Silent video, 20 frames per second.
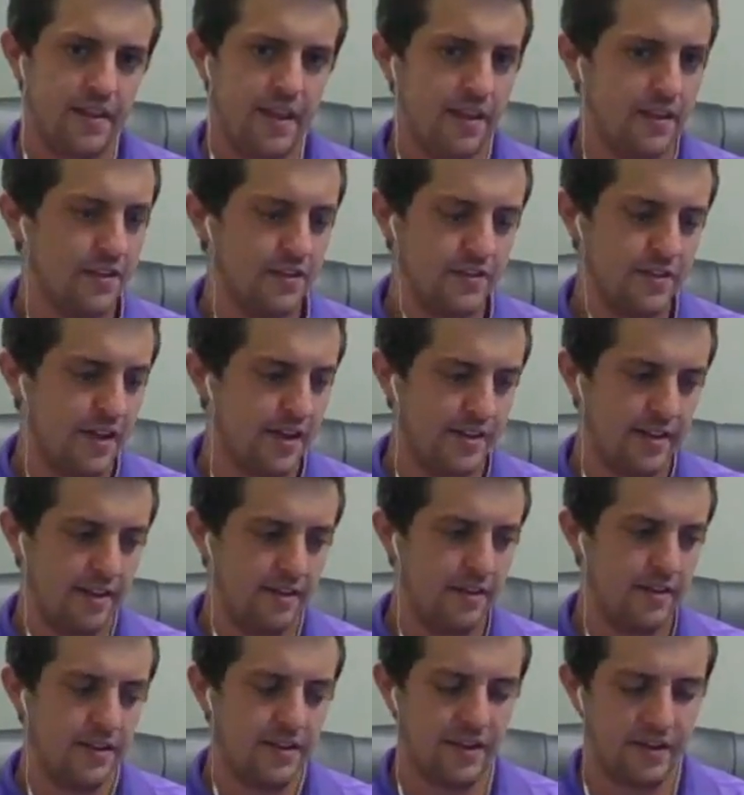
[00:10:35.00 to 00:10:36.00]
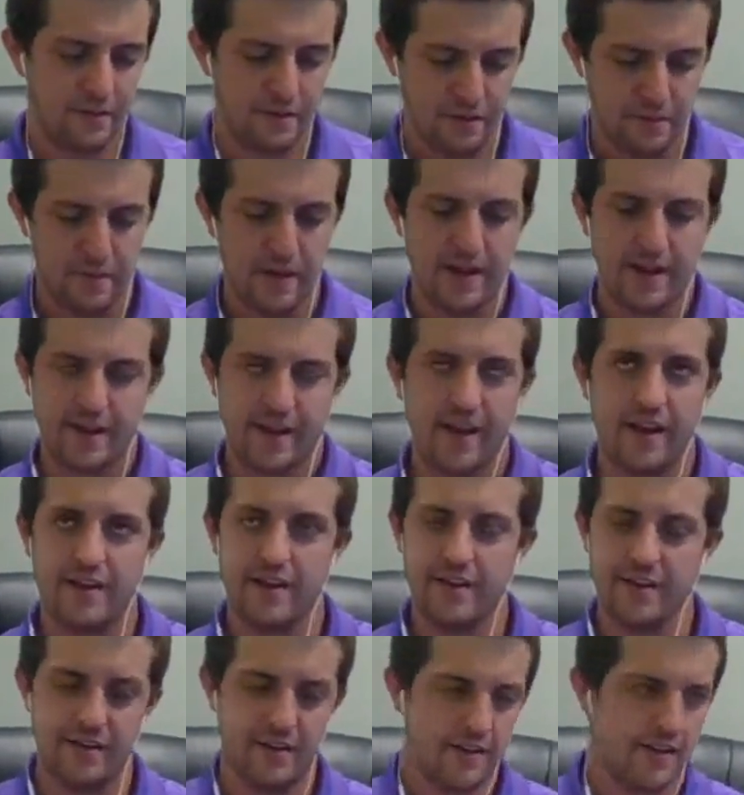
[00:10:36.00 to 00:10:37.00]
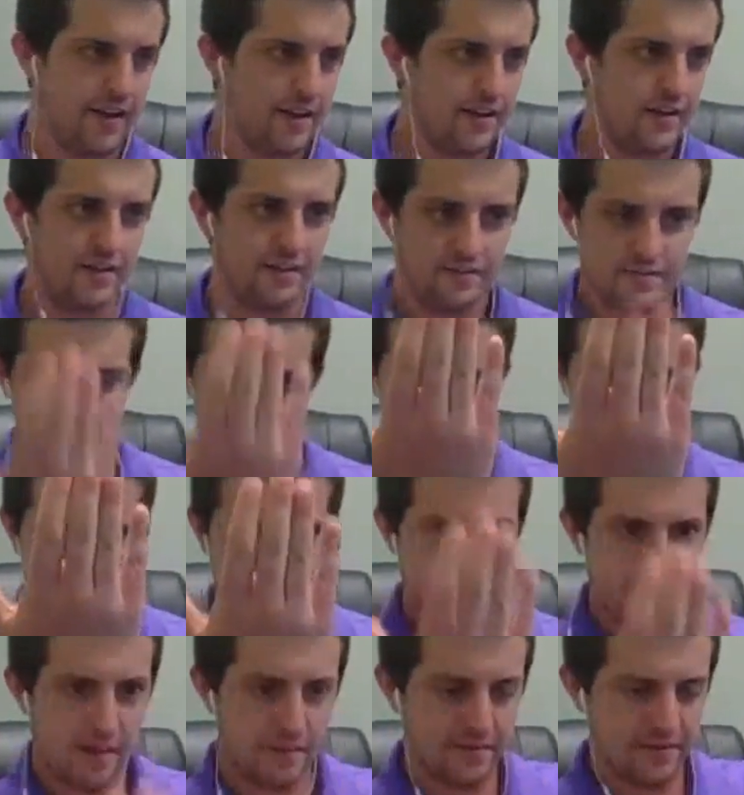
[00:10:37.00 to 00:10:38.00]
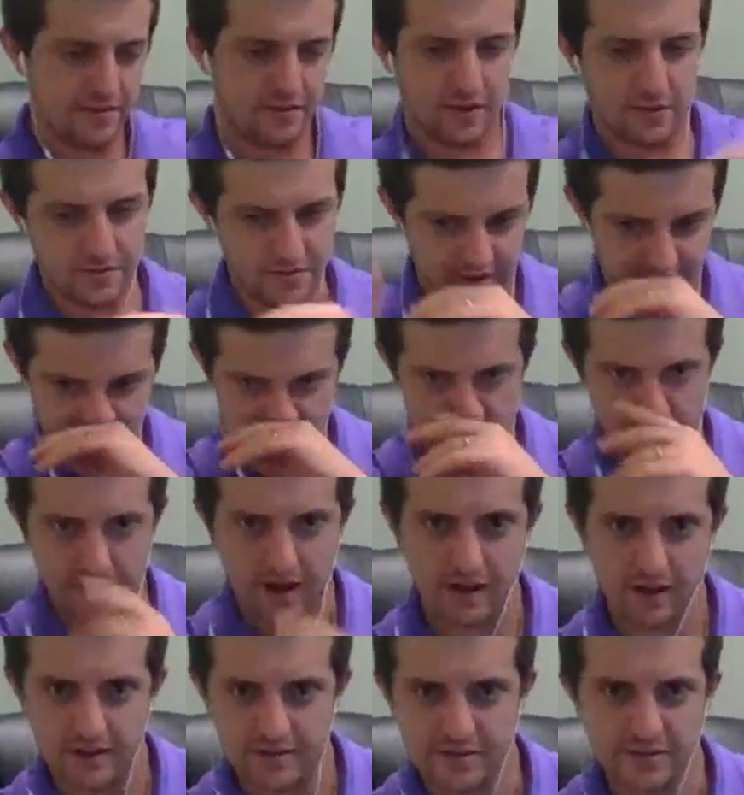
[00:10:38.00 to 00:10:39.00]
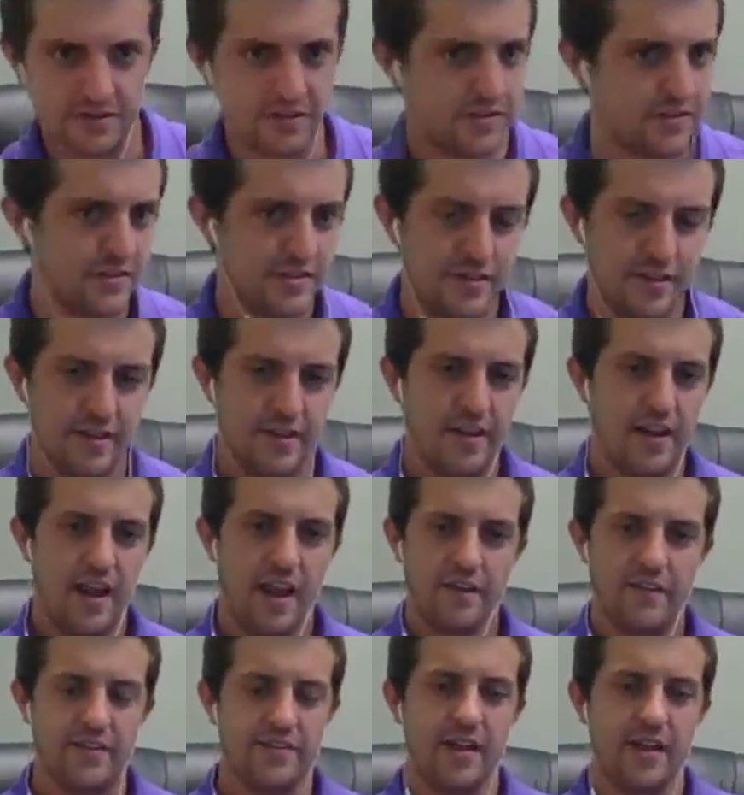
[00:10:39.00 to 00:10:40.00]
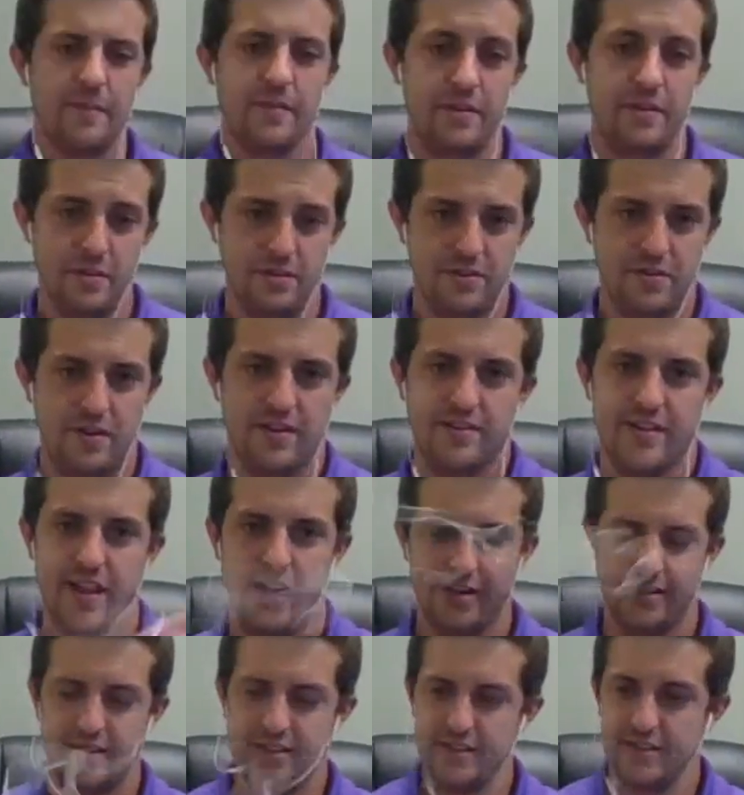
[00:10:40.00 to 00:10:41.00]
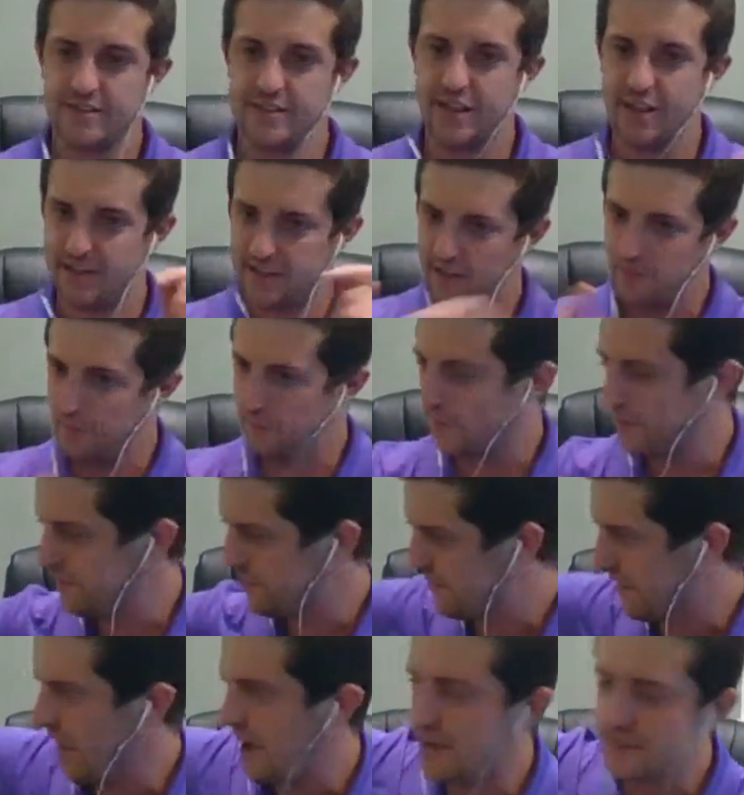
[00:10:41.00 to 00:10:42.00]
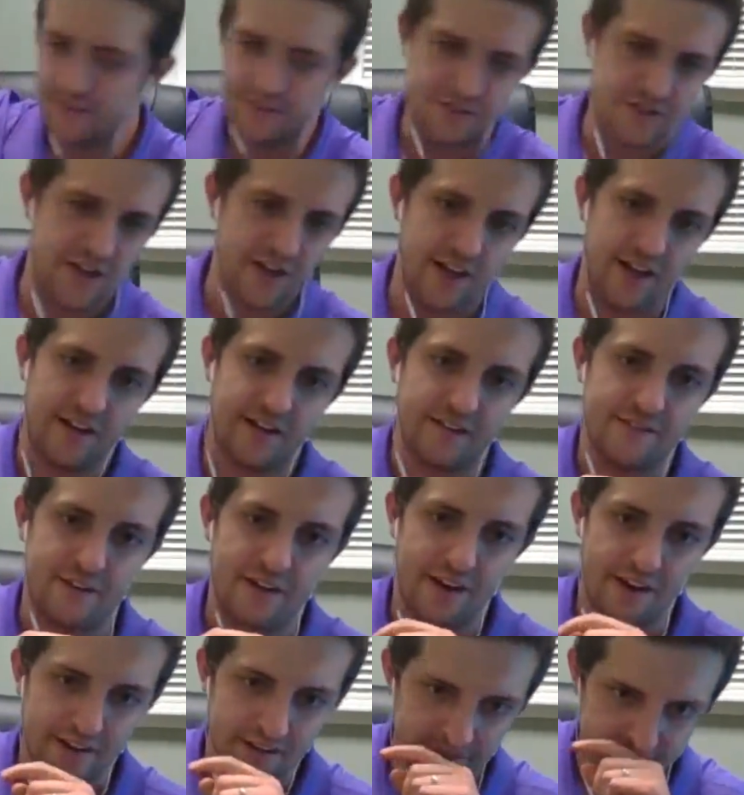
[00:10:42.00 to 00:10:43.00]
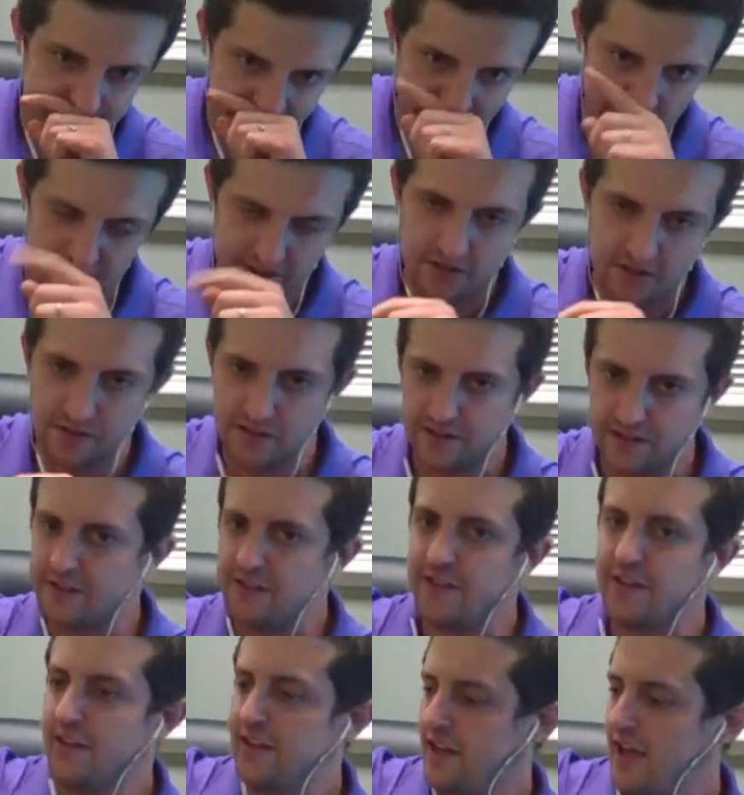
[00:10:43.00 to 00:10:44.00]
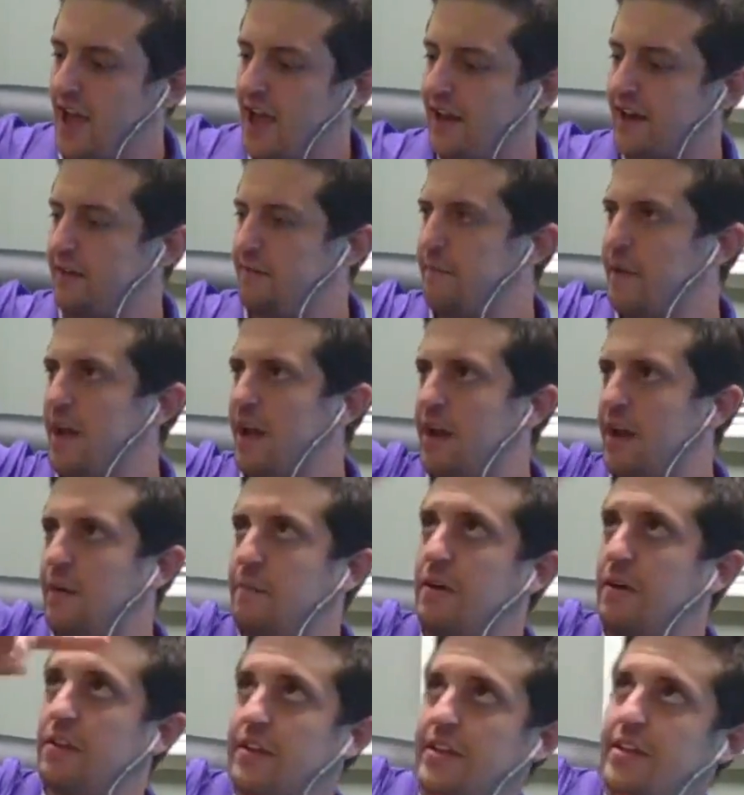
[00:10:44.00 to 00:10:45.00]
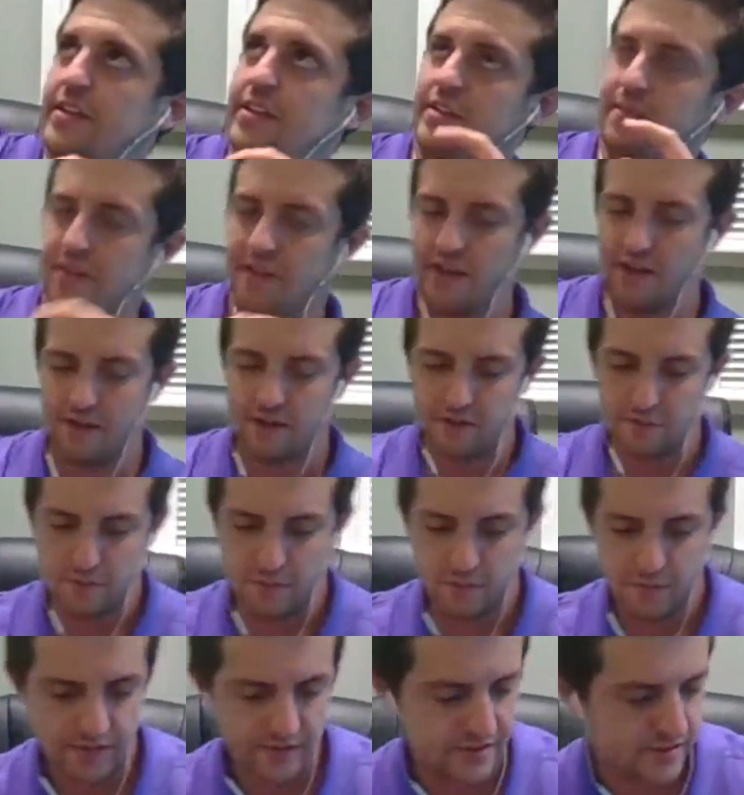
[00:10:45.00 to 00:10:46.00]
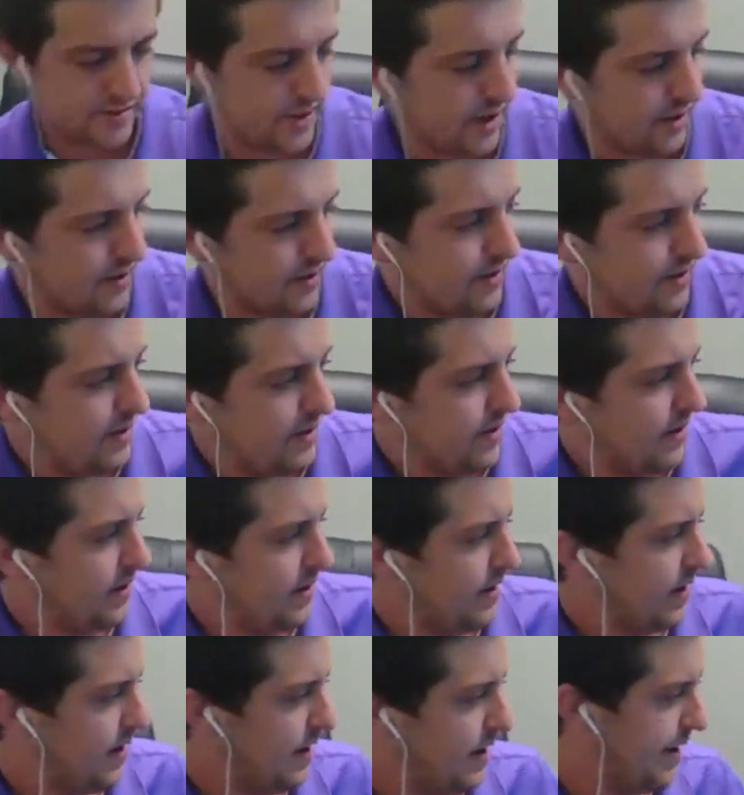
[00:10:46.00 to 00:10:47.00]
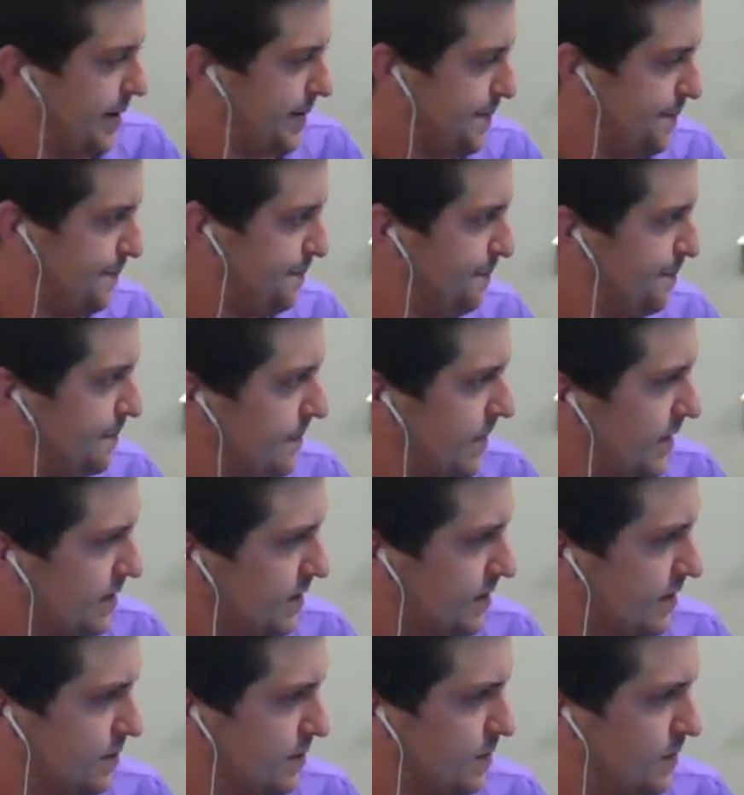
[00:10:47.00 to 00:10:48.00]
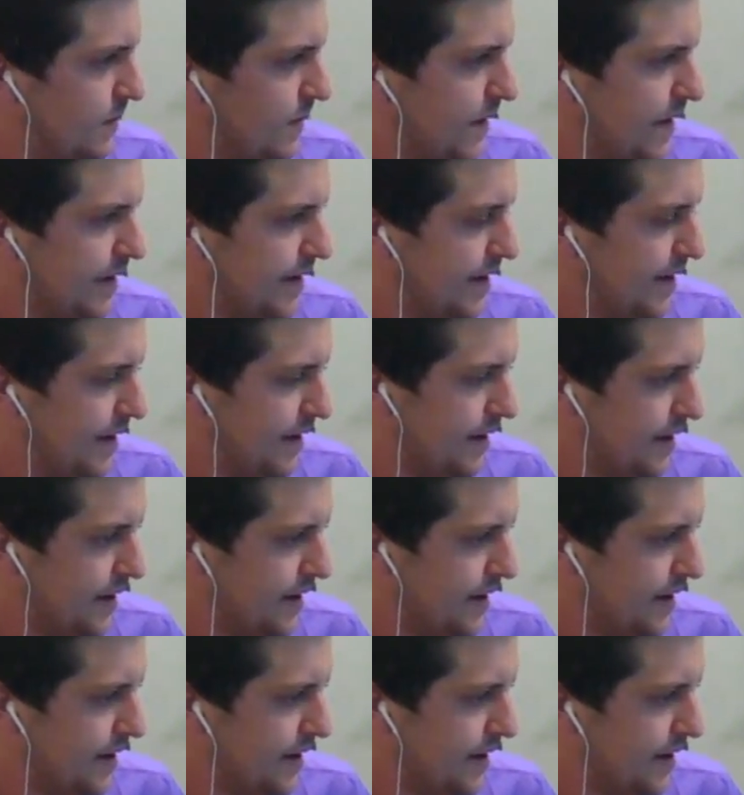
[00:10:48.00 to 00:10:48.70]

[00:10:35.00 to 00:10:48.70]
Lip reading: Yeah. There's like, you look at your bank account, you got your debits and credits and get your balance. There's every time you do a transaction, it's got to go down the chain, right? It's got to go look, add up all the all the points down. That's a good point.